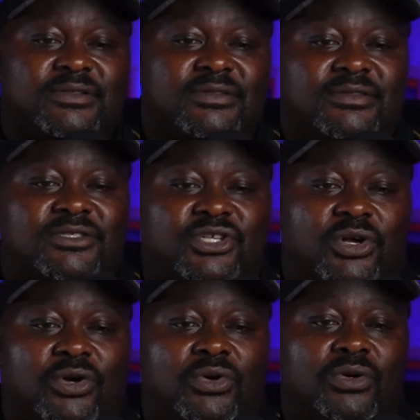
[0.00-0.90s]

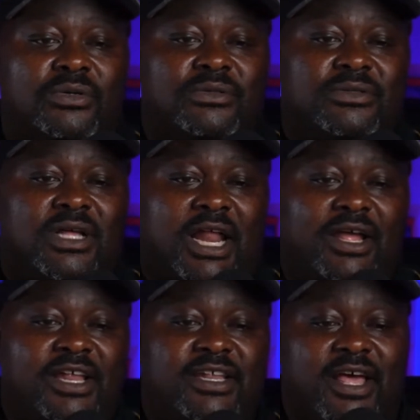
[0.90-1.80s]
So, I
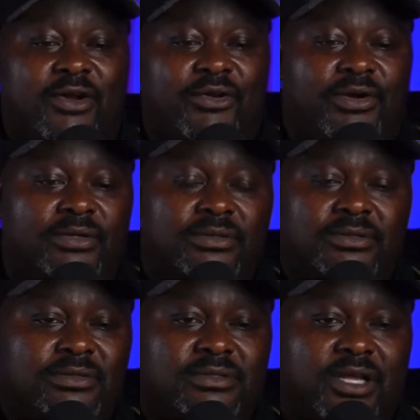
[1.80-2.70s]
don't know.
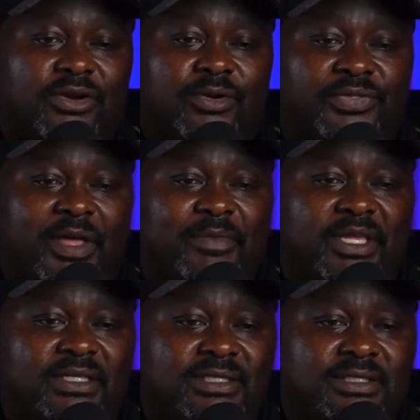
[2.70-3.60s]
I don't know what that
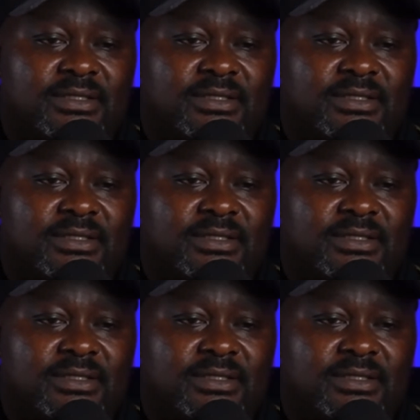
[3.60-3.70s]
means.